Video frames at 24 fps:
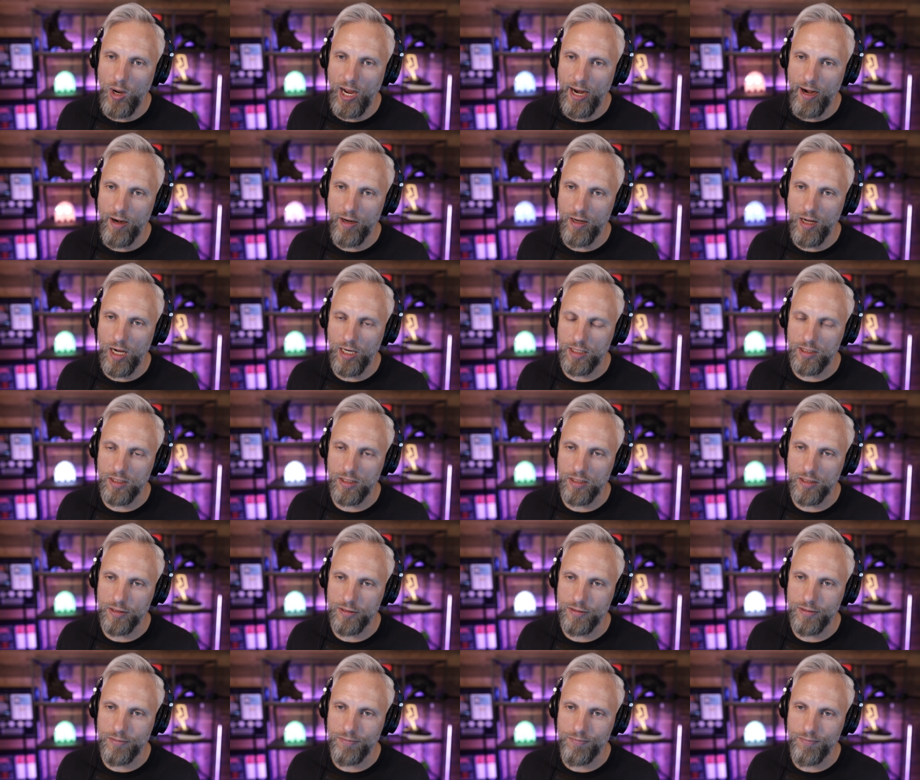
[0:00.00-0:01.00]
are
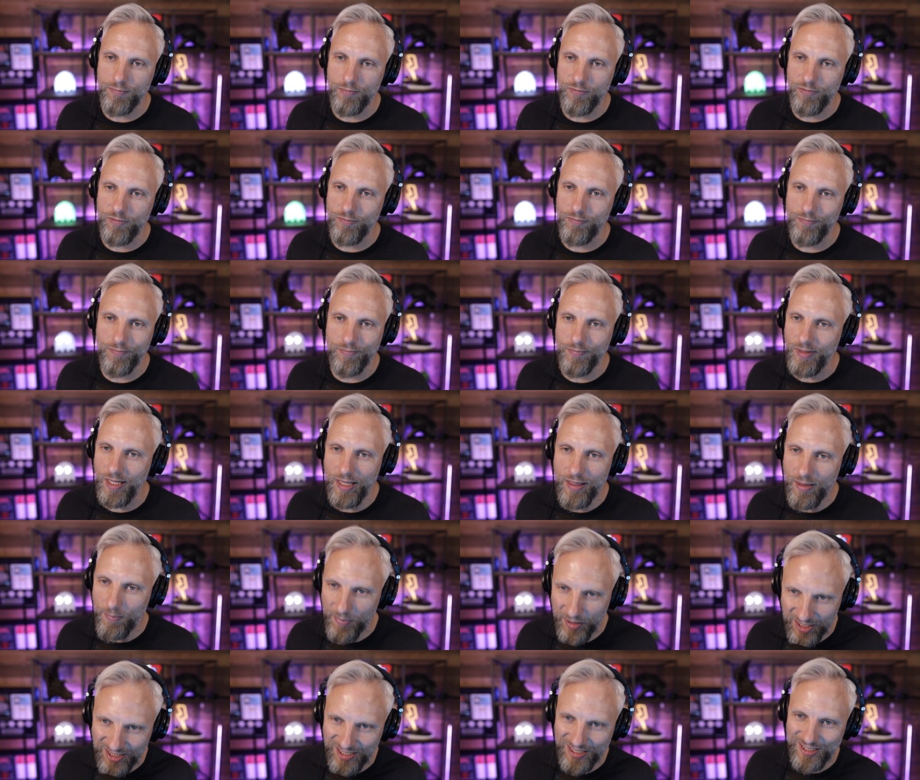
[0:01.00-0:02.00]
doctors in the
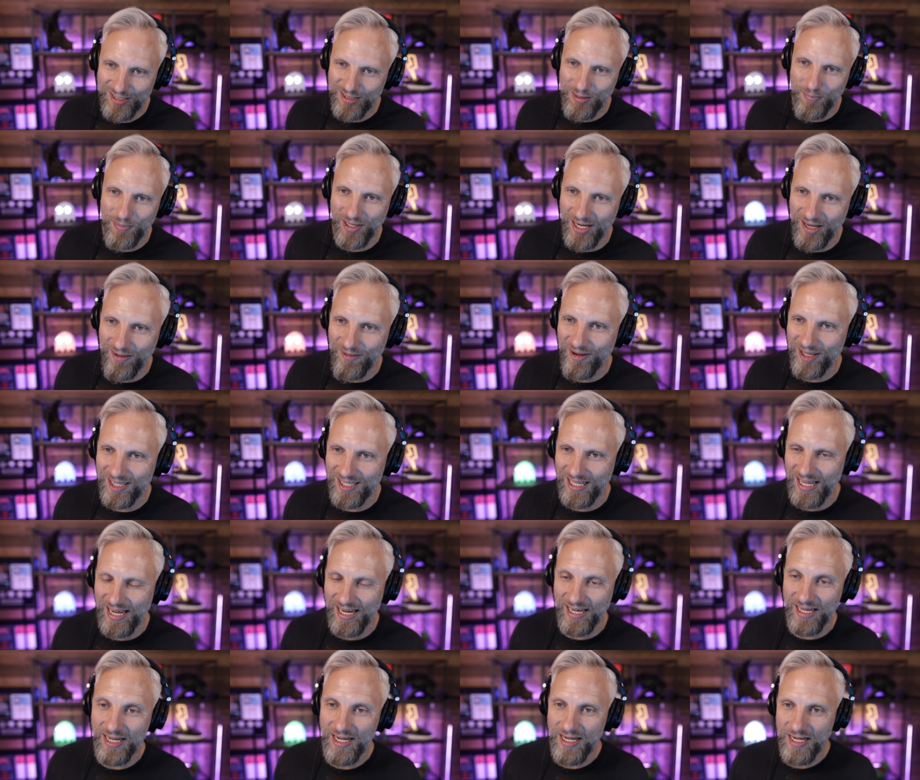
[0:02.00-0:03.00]
business to begin with?
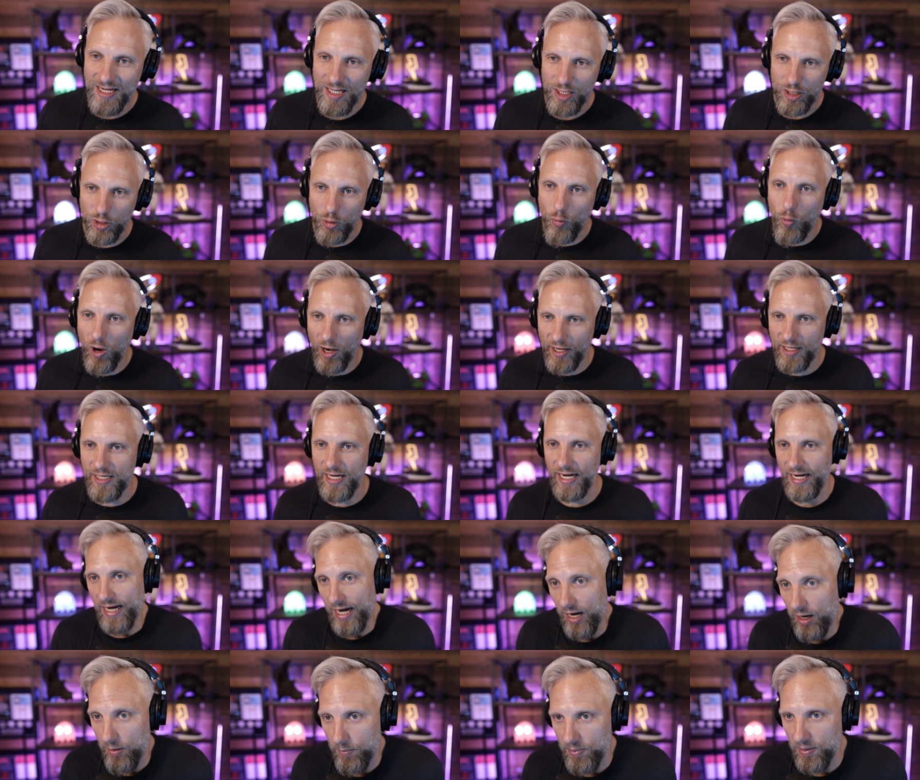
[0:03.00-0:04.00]
Like, you want to take
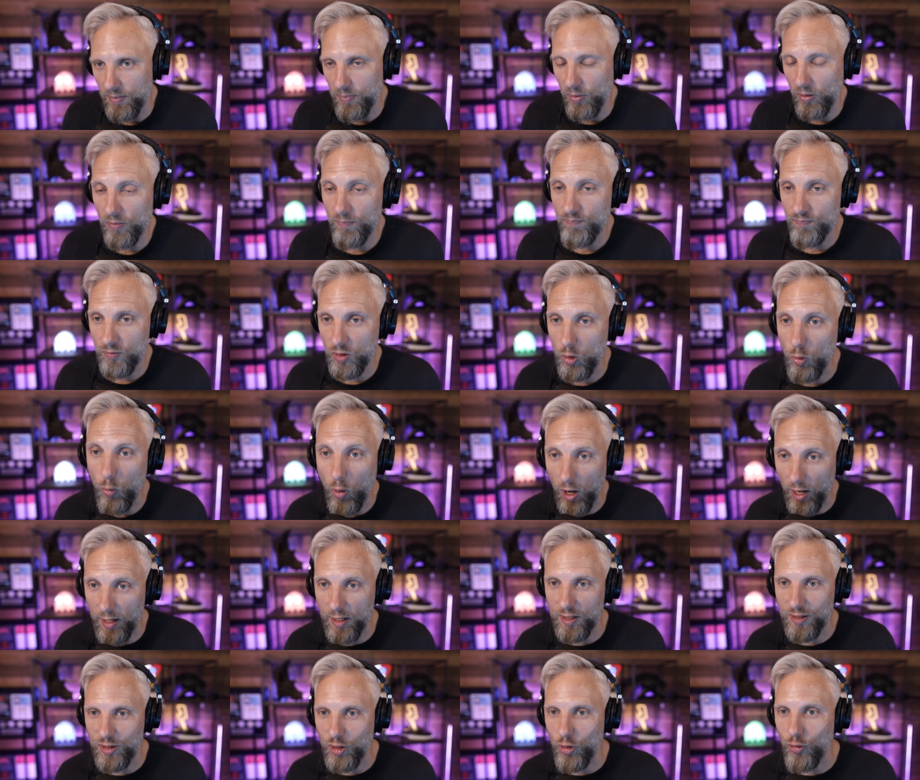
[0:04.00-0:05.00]
care of people, you
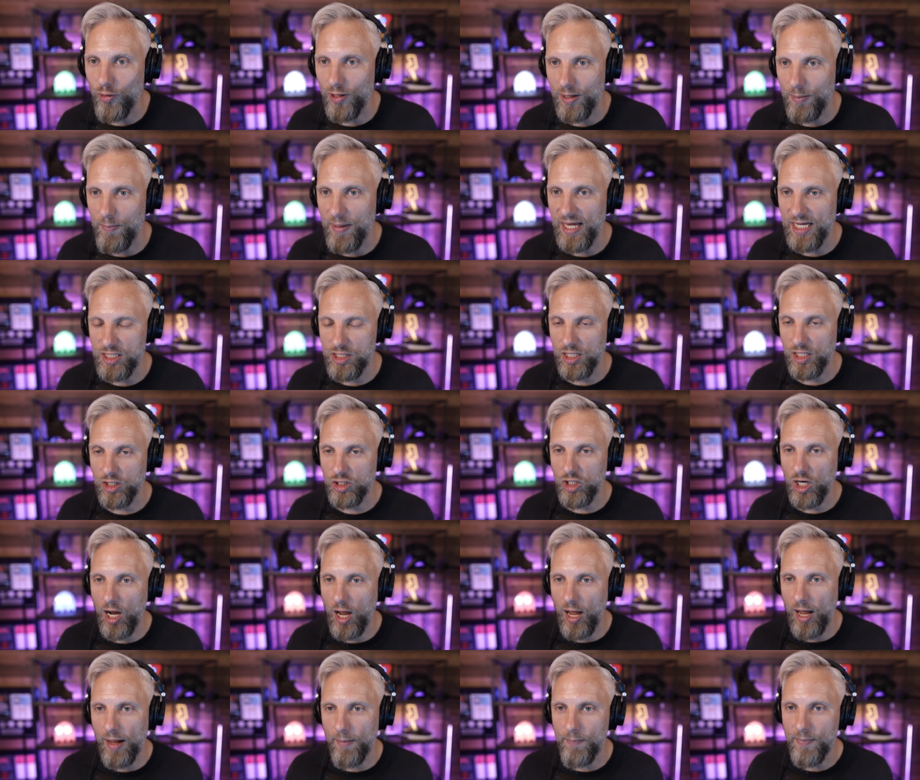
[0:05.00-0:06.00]
want to do an amazing
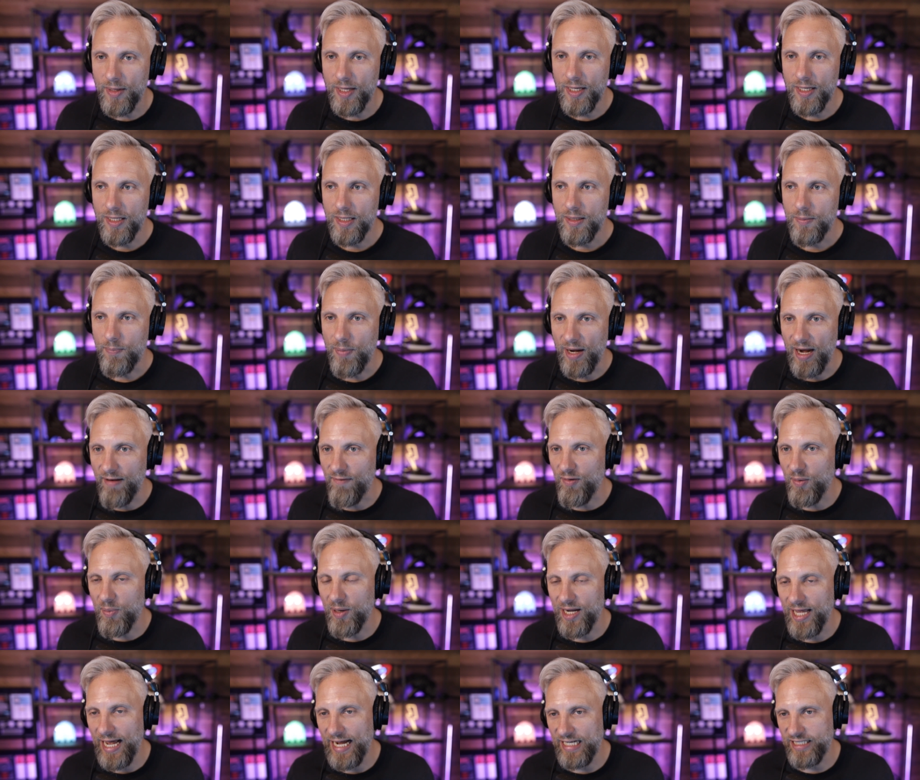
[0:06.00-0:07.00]
job, but
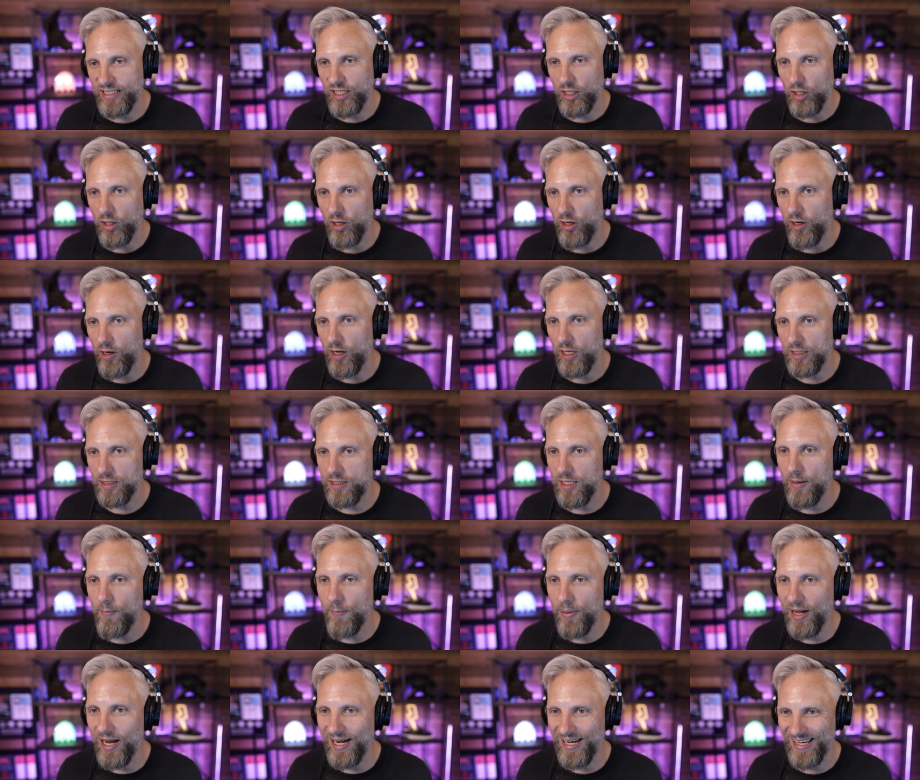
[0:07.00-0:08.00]
everybody has to learn on
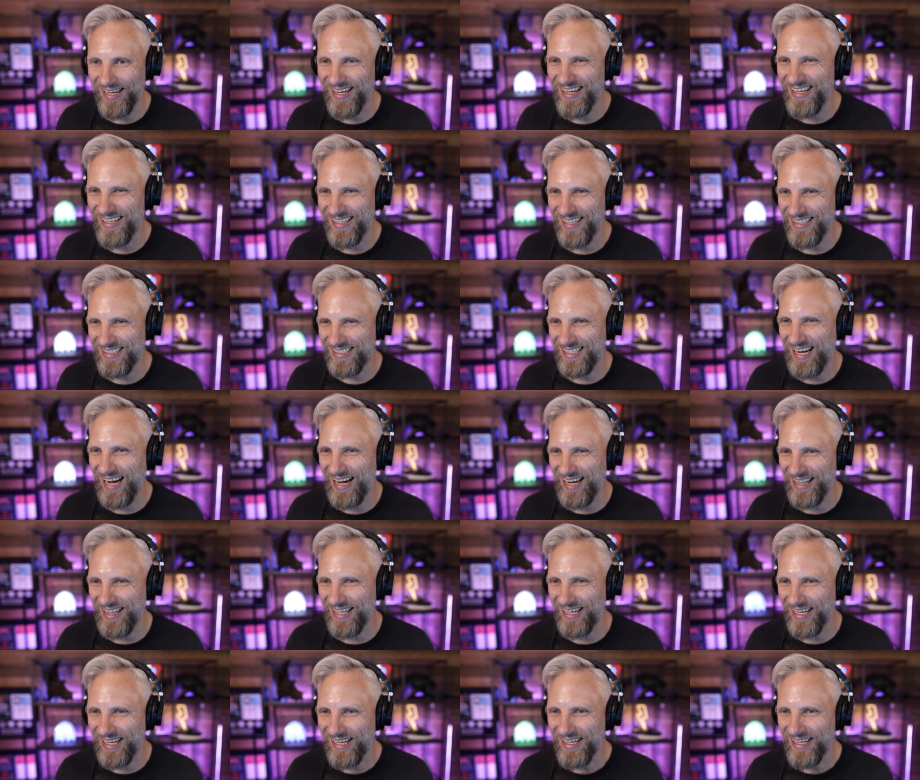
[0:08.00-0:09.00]
somebody. Is kind of